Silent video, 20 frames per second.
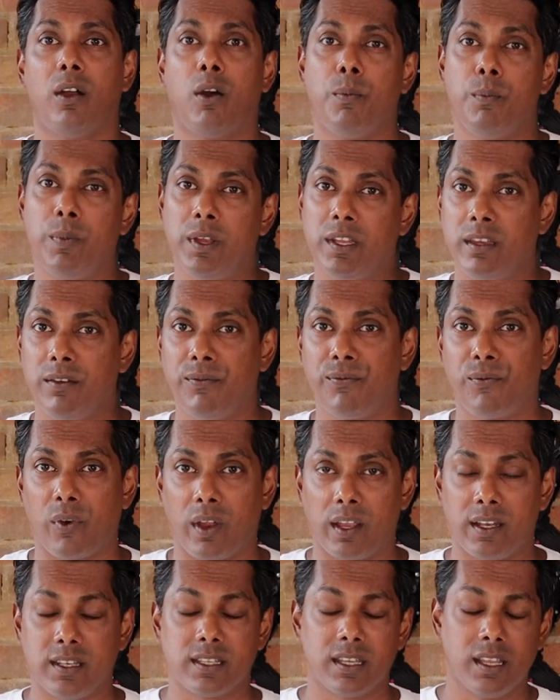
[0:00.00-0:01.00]
or meeting
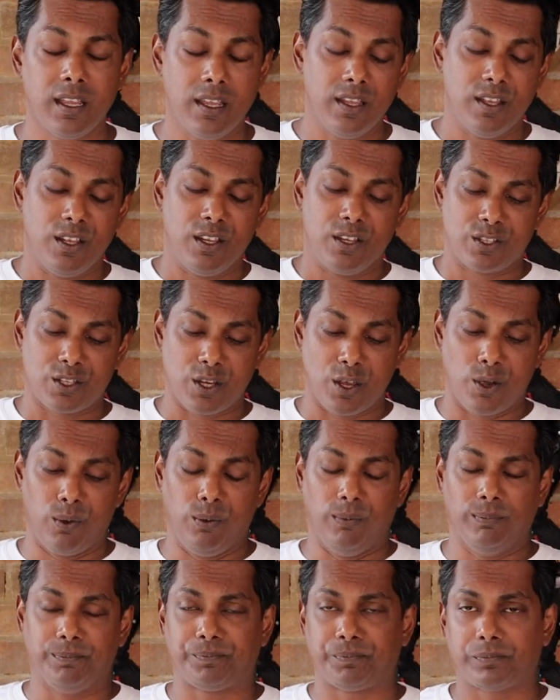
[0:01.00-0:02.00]
friends.
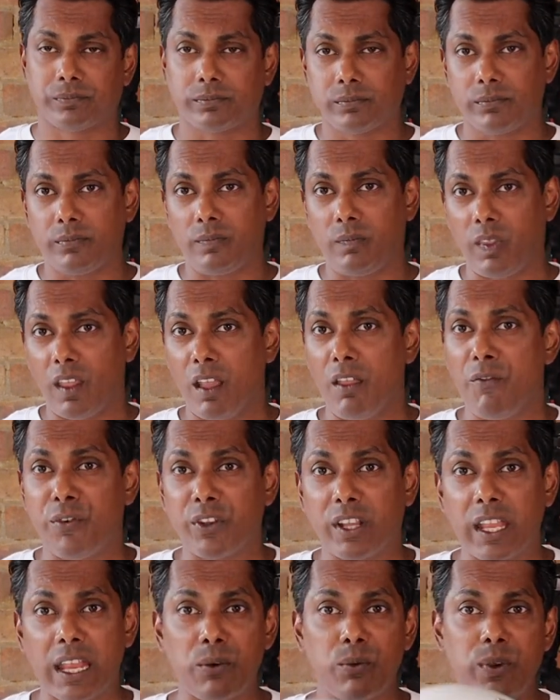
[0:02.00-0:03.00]
So
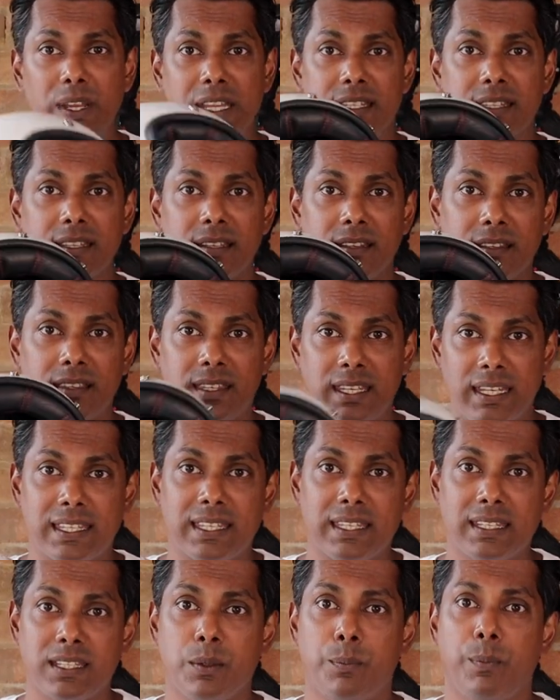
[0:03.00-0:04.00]
for that reason,
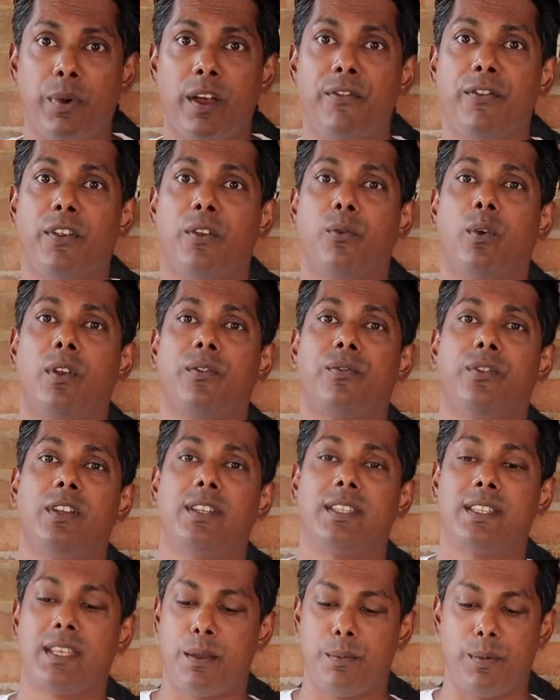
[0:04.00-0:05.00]
this is the perfect one for
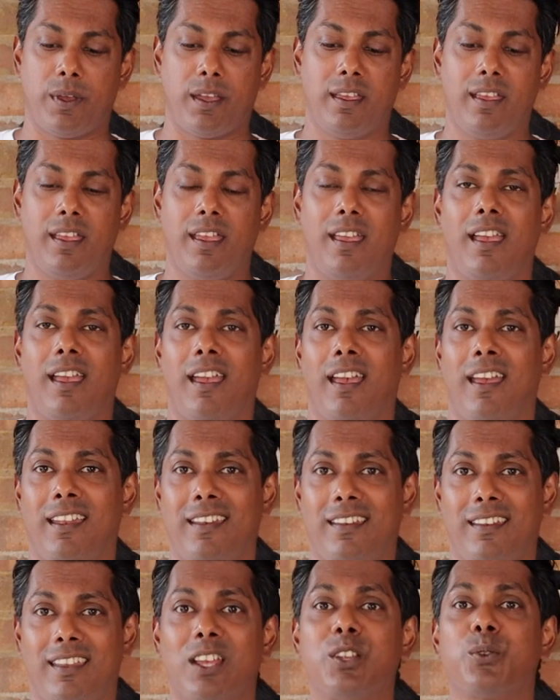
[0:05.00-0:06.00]
the summer,
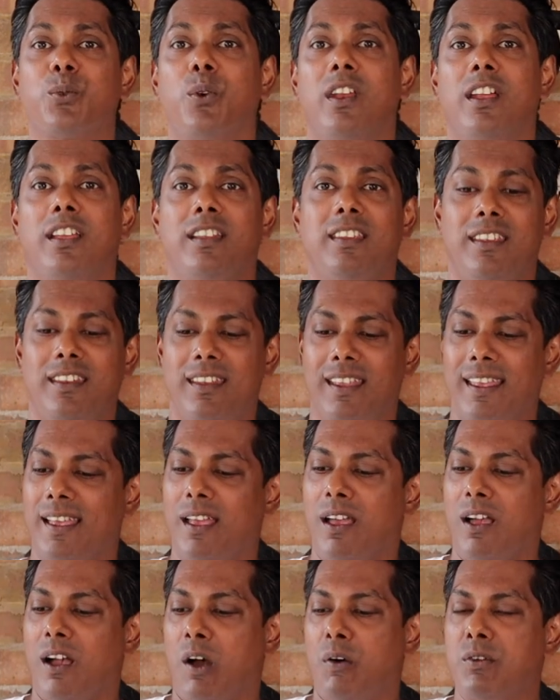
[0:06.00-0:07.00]
and that's what I did.
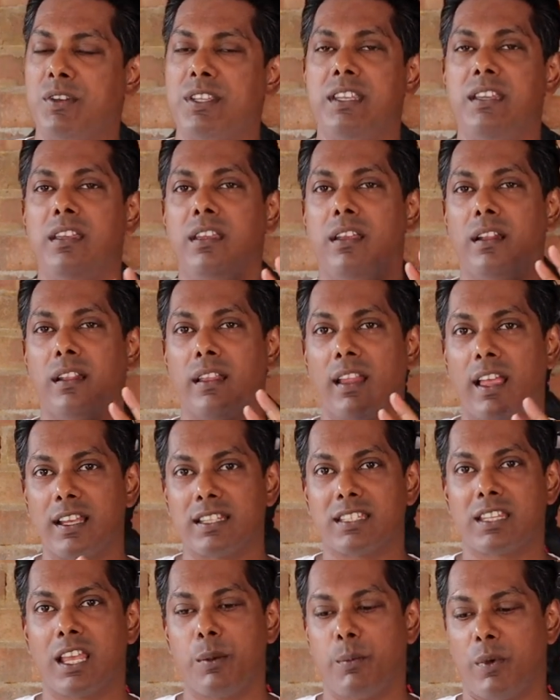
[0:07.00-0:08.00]
Obviously,
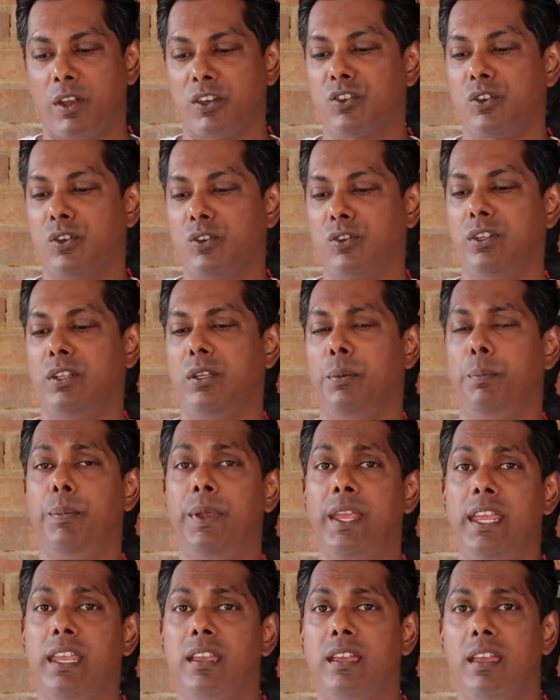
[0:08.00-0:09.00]
last time I showed you the
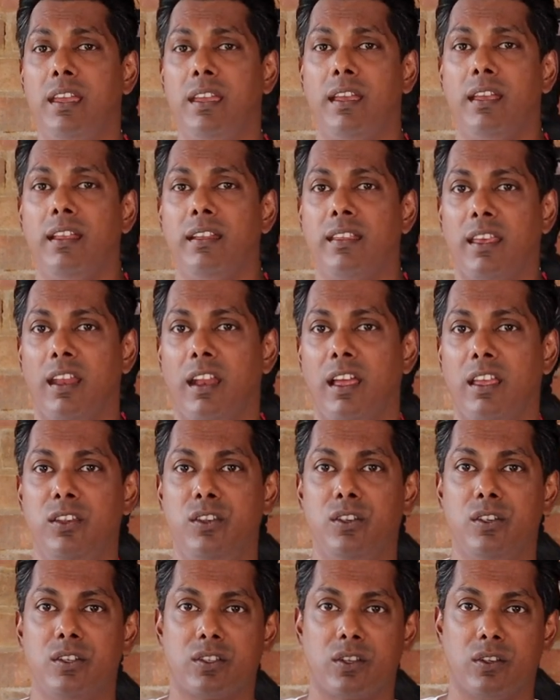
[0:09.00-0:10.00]
peak and that I
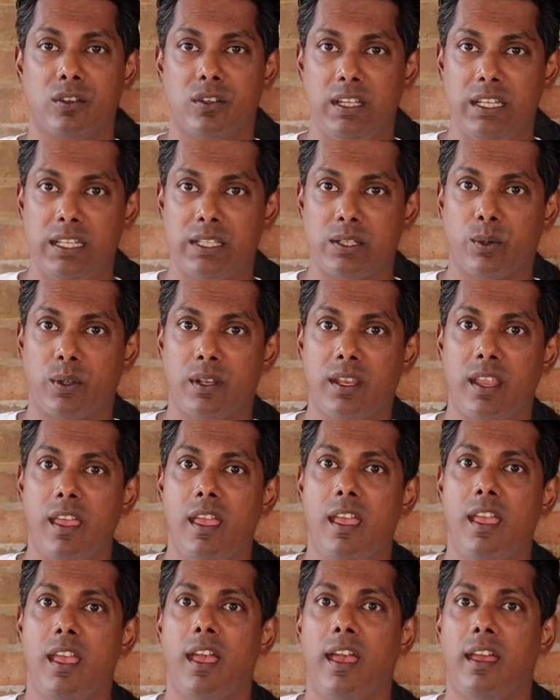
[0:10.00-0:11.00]
used on this one,
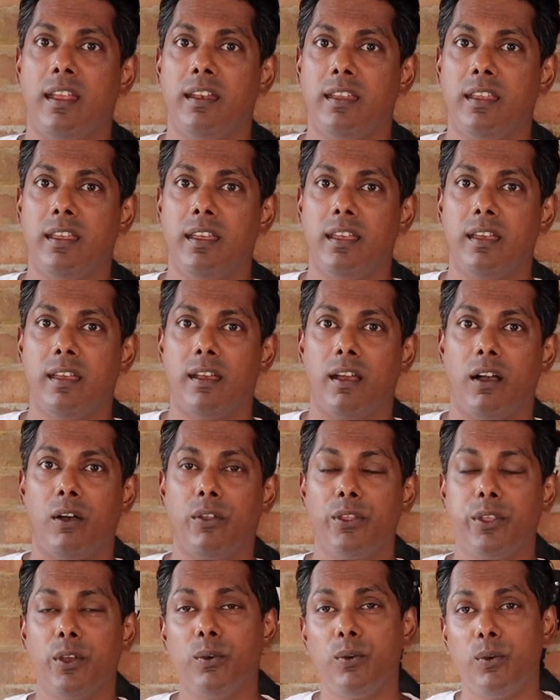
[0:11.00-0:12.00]
and
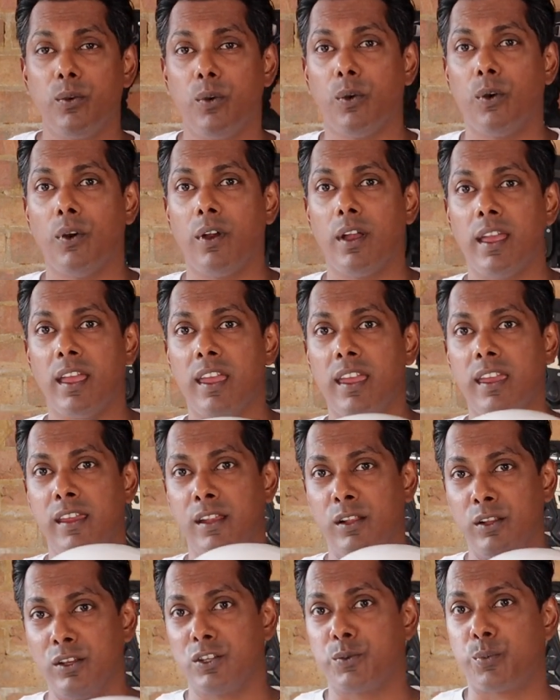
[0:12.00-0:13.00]
although
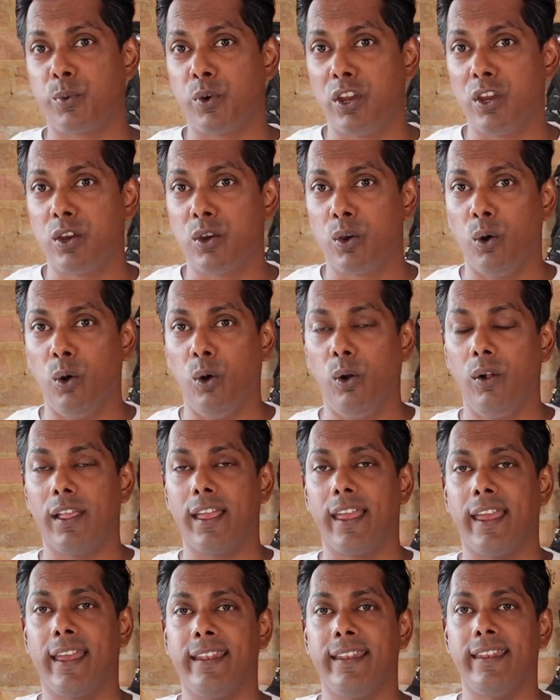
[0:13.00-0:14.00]
it looks pretty cool
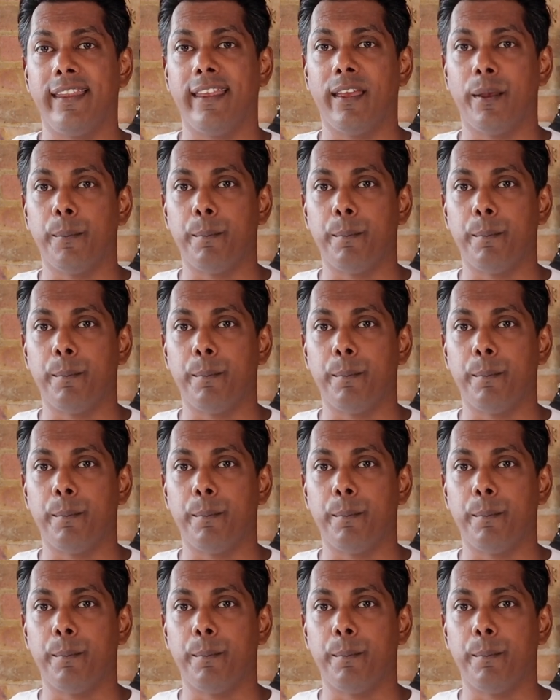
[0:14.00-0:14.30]
and